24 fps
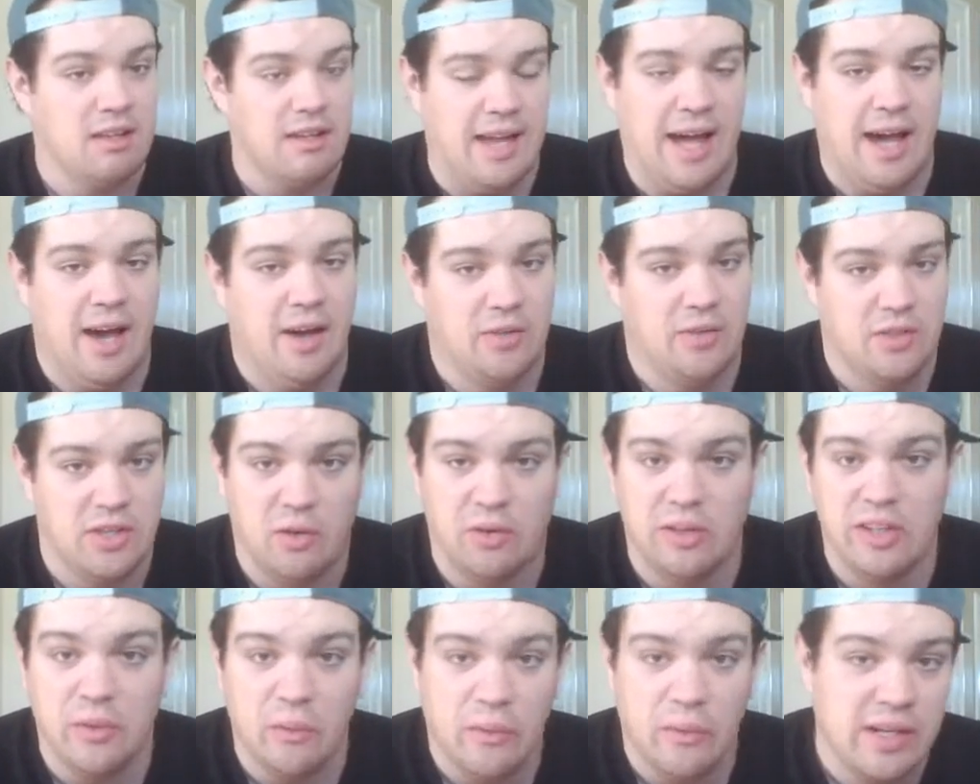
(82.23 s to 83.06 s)
Now, the
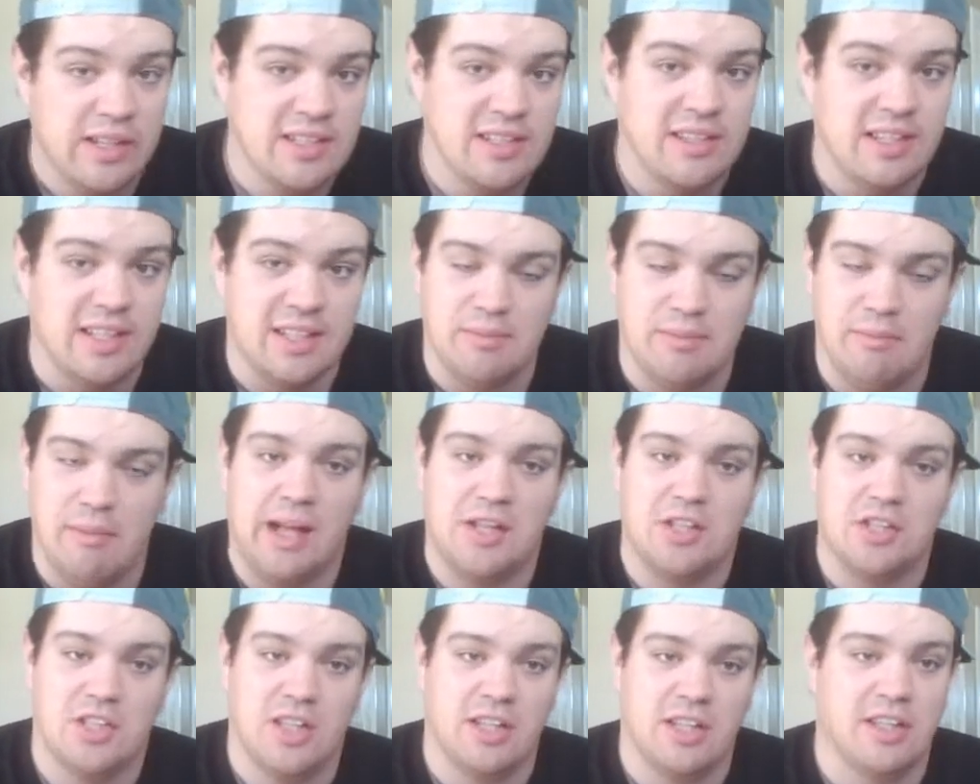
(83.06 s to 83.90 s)
only reason this
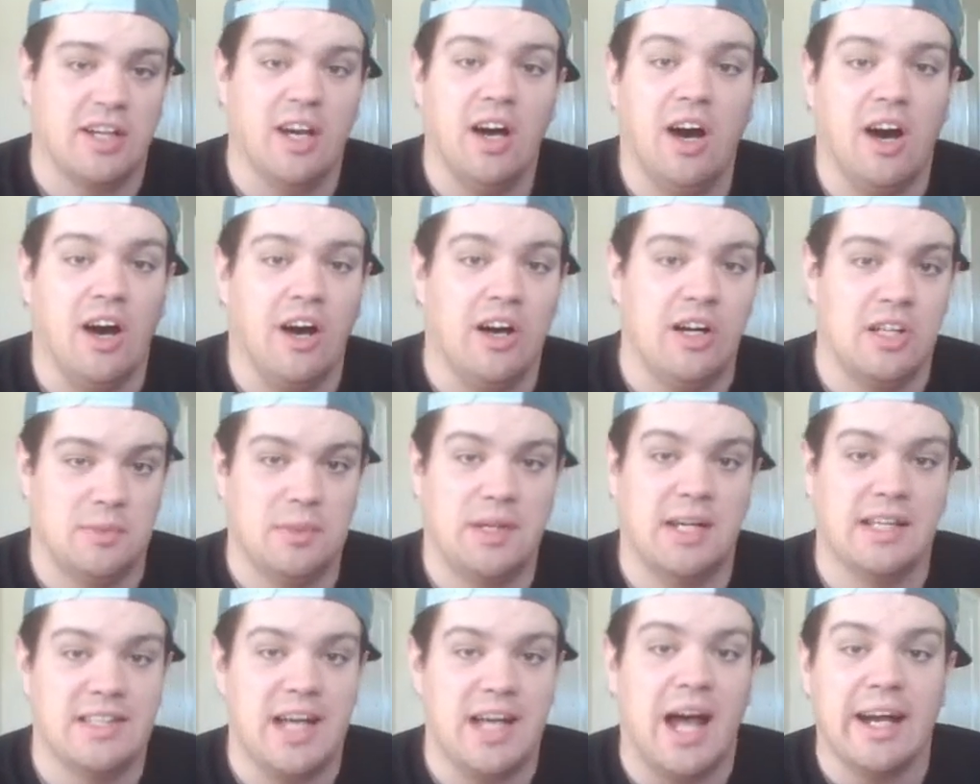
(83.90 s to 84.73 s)
match is on the card is
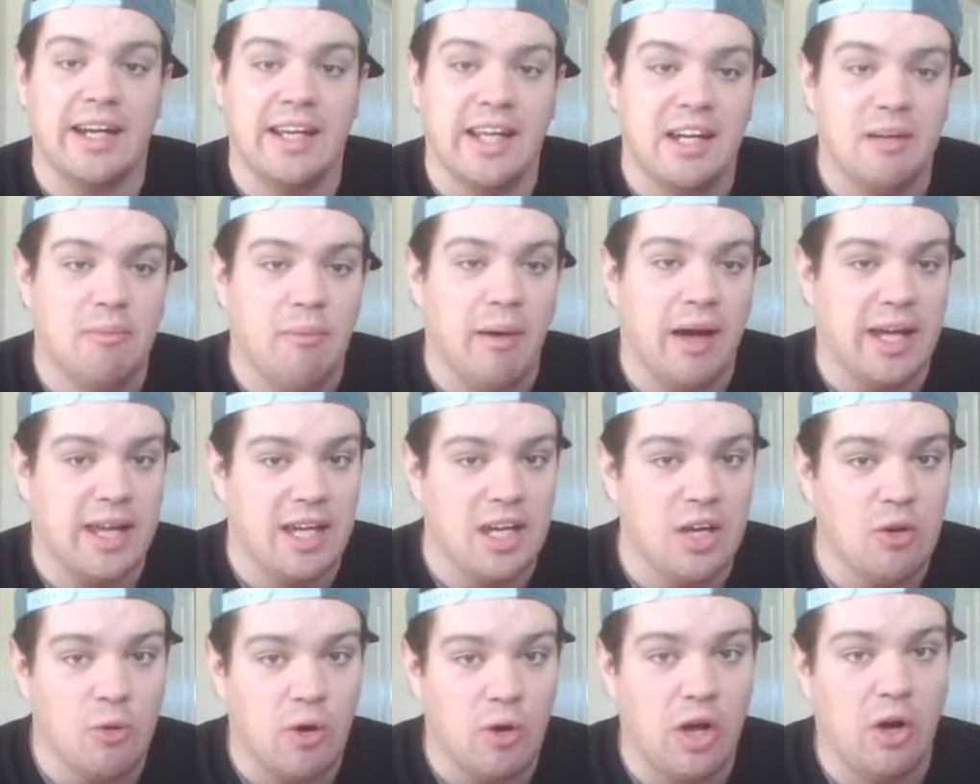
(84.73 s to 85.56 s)
because I needed my
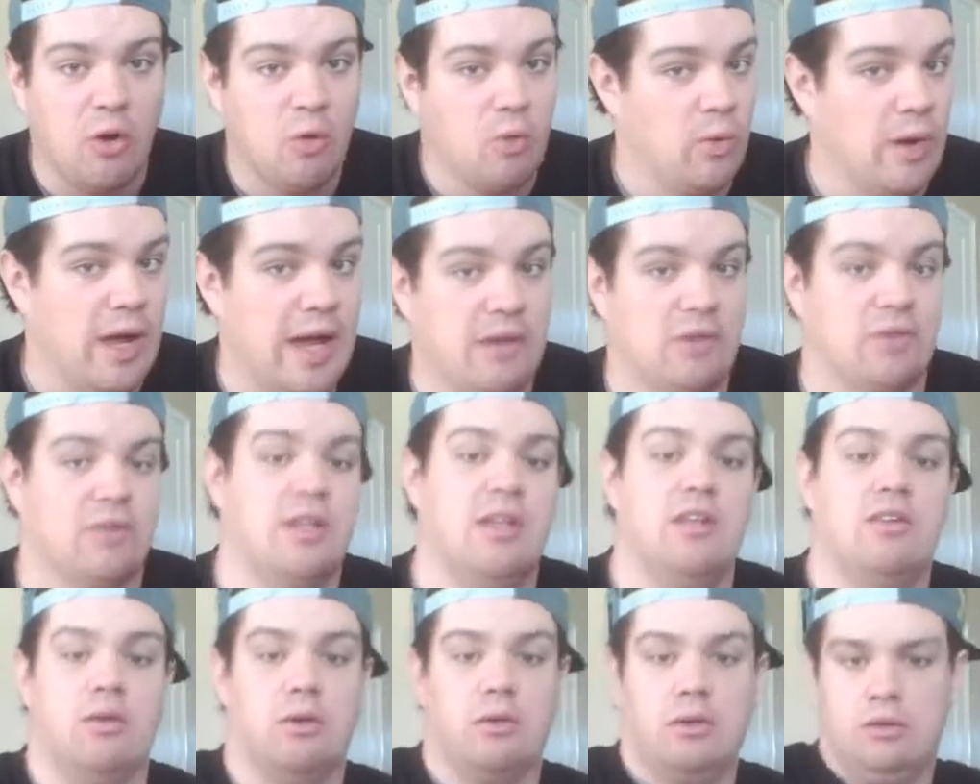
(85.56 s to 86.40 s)
hero, Randall
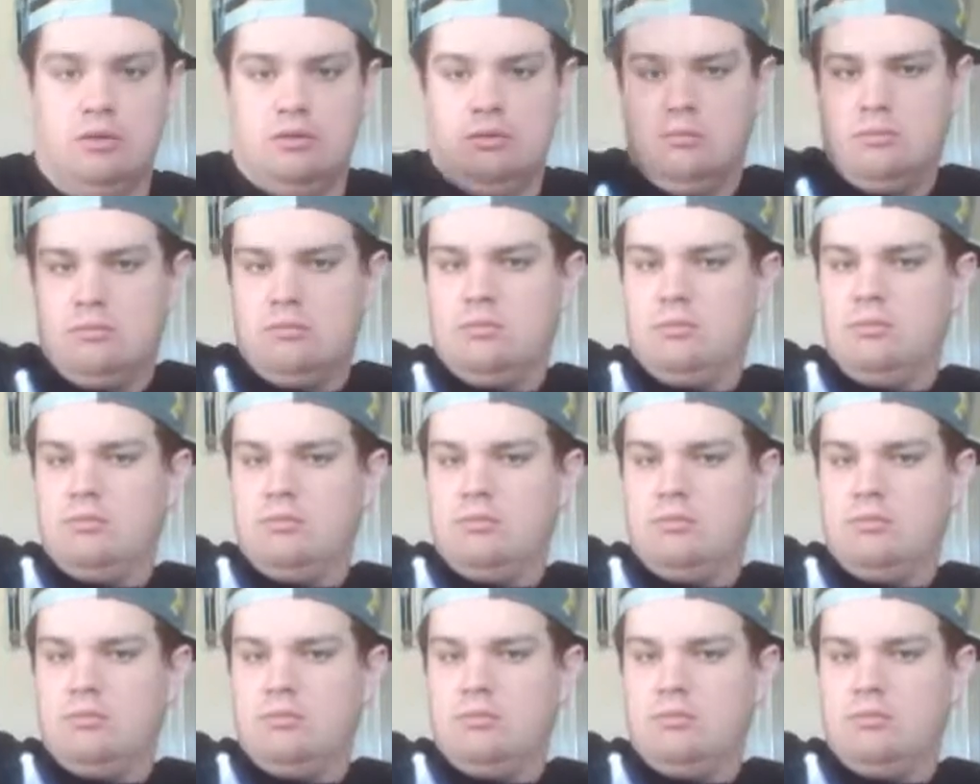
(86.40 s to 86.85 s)
Keith Orton,